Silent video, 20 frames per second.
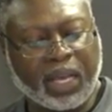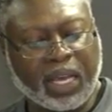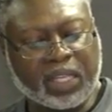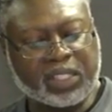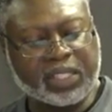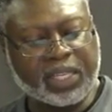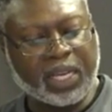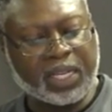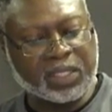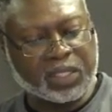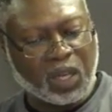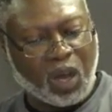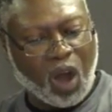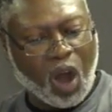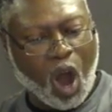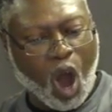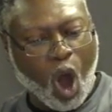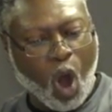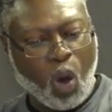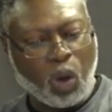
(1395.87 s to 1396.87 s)
It
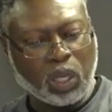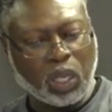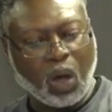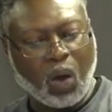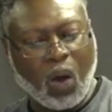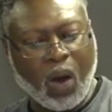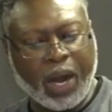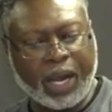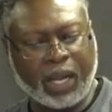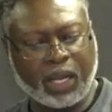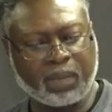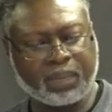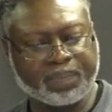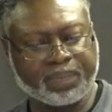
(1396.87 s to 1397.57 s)
says, O Lord,